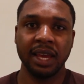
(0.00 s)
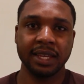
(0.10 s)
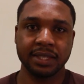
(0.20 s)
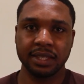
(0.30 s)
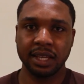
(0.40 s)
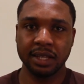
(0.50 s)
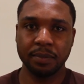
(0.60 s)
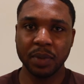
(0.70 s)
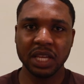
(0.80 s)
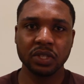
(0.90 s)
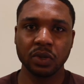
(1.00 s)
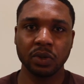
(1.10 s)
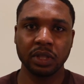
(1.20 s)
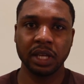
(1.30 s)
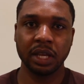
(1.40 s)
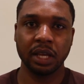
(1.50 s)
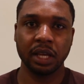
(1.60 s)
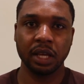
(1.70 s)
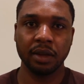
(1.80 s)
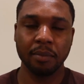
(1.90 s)
is it depends on the
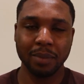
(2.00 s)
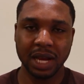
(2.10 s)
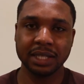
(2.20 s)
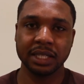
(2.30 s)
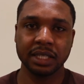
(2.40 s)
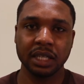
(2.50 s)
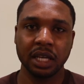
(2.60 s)
manner.